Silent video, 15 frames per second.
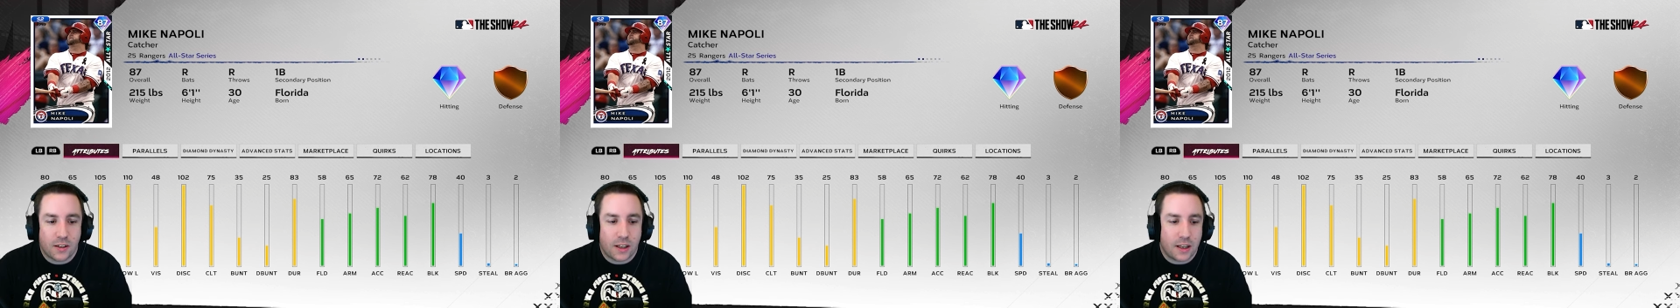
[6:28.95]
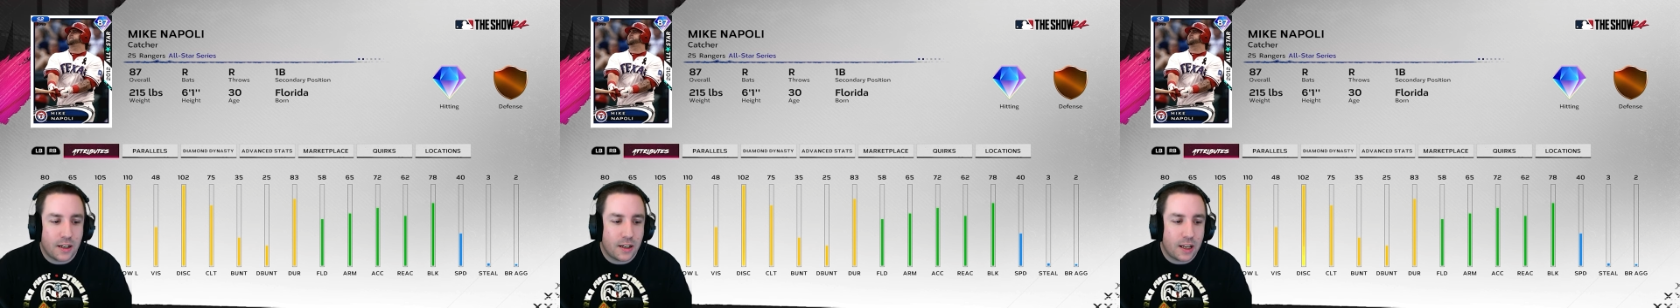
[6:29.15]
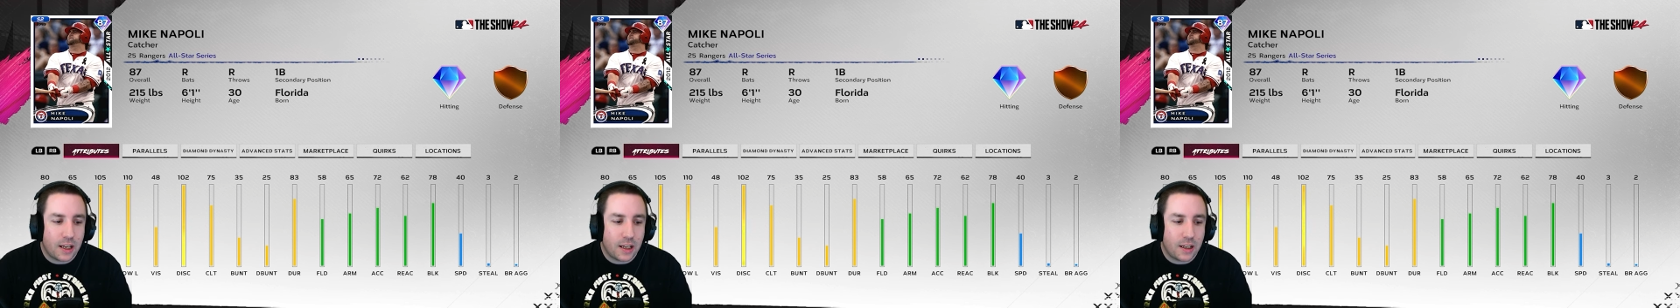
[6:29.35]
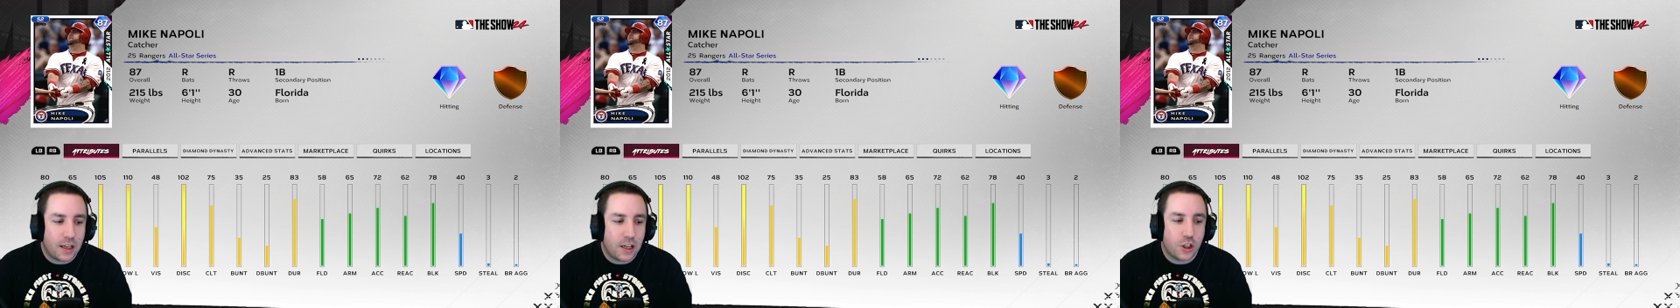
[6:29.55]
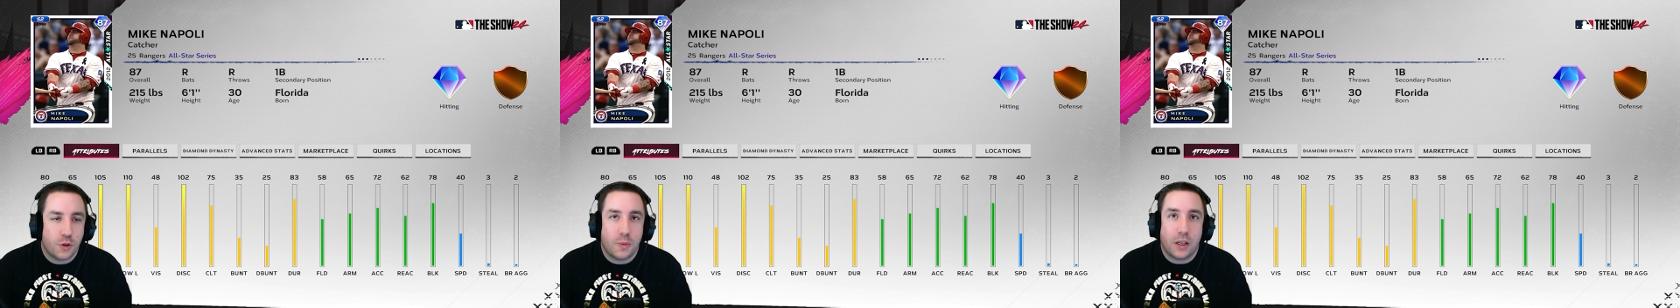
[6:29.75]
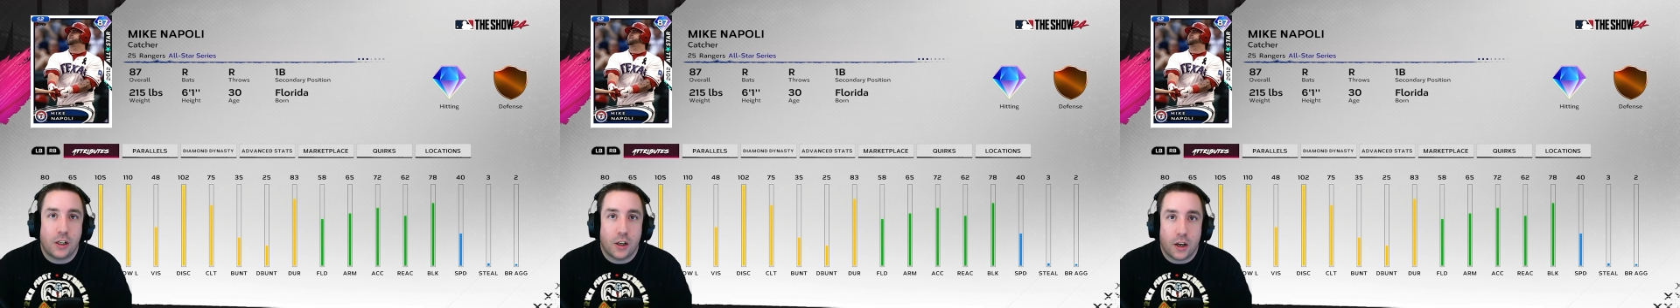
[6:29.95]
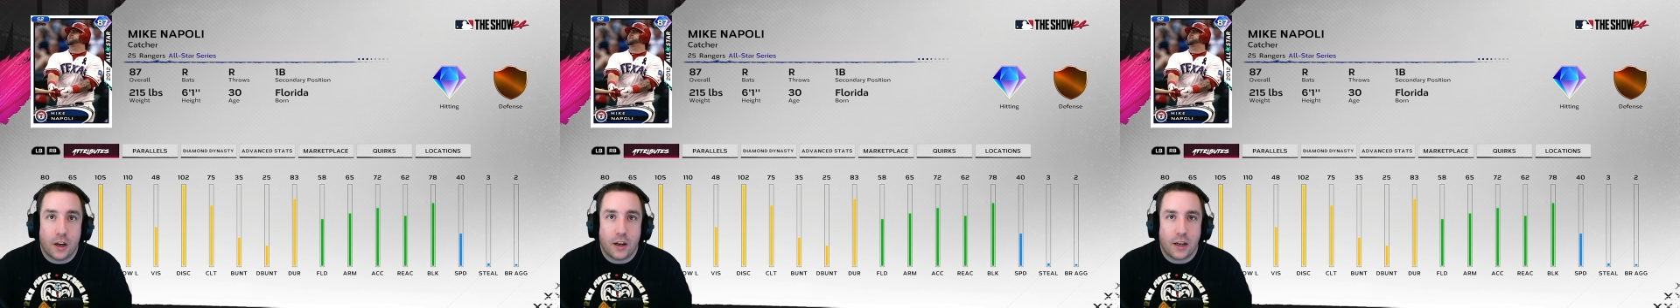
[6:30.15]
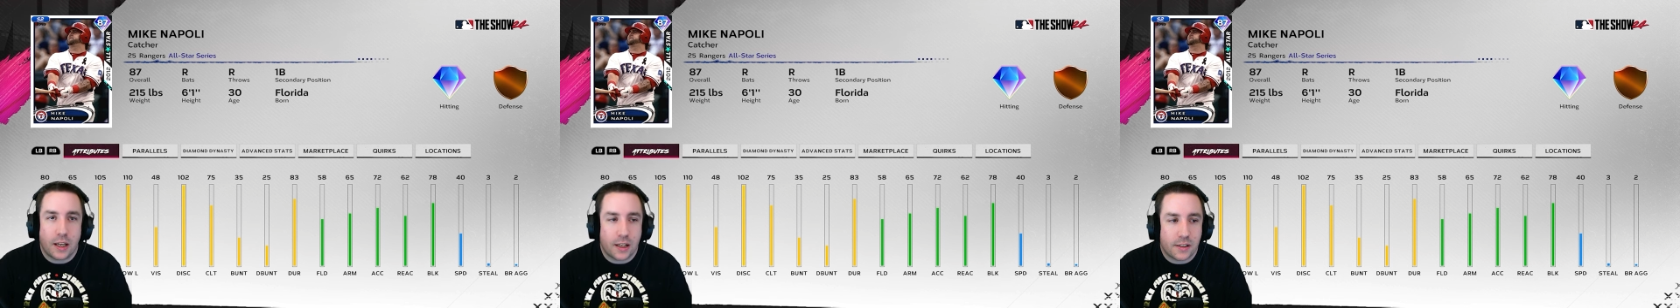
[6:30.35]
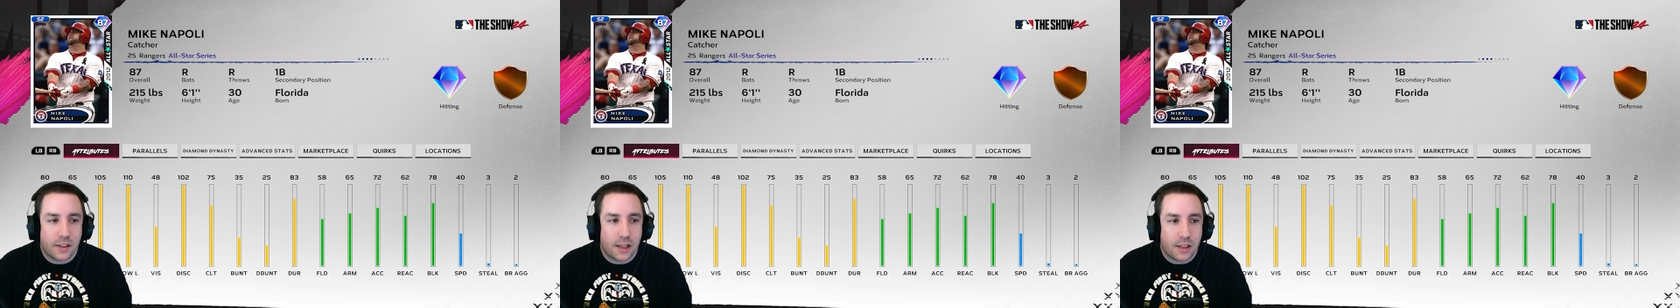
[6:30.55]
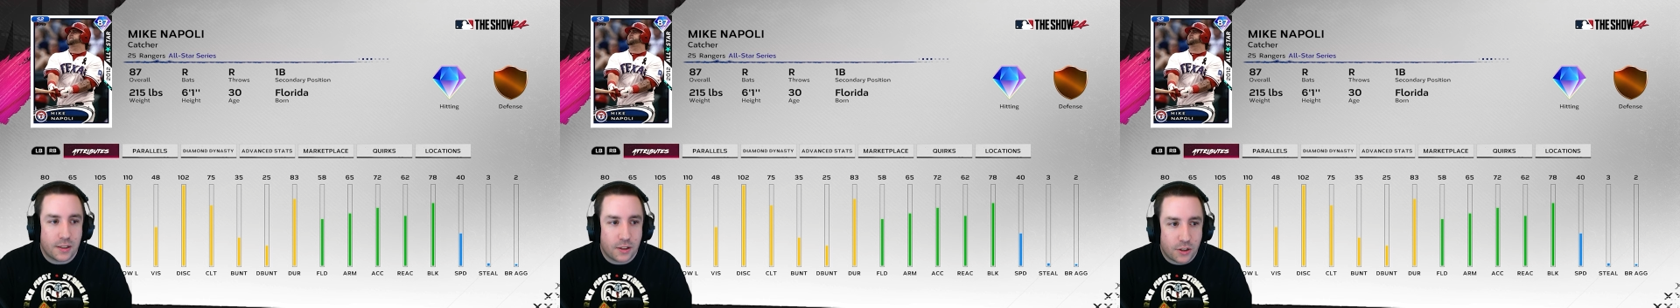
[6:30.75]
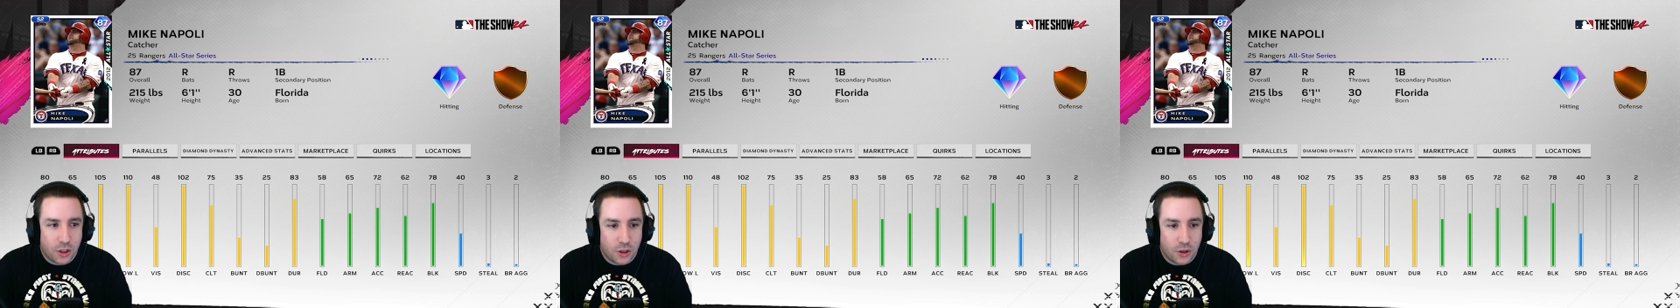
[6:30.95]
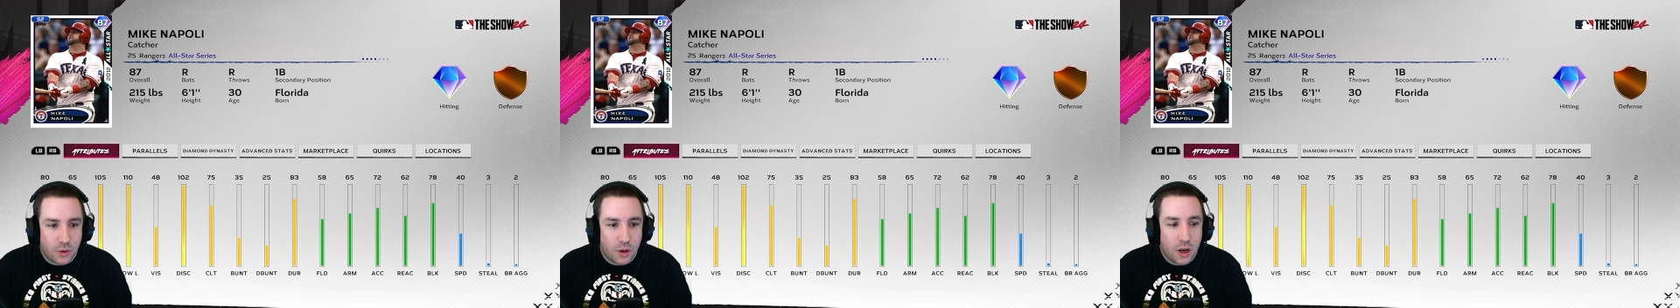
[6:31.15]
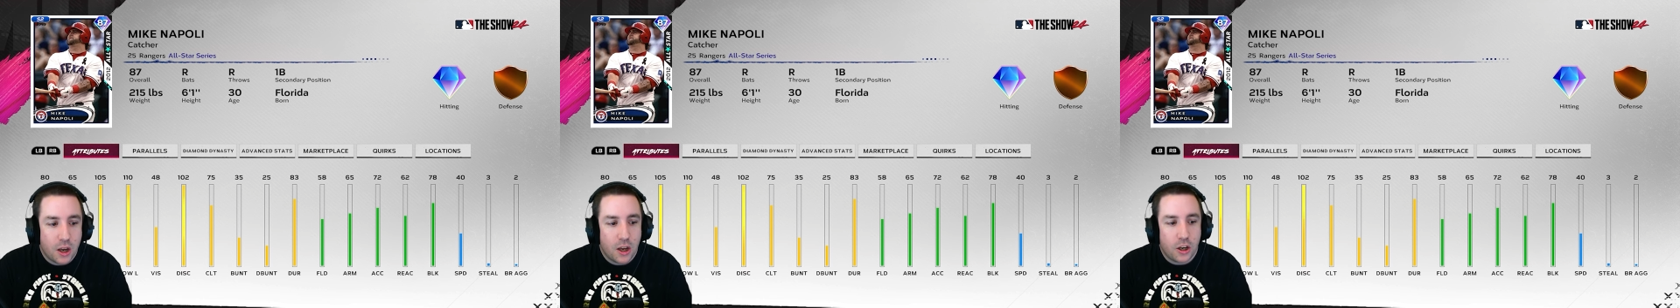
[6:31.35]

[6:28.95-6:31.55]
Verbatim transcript: then he should be good in season two.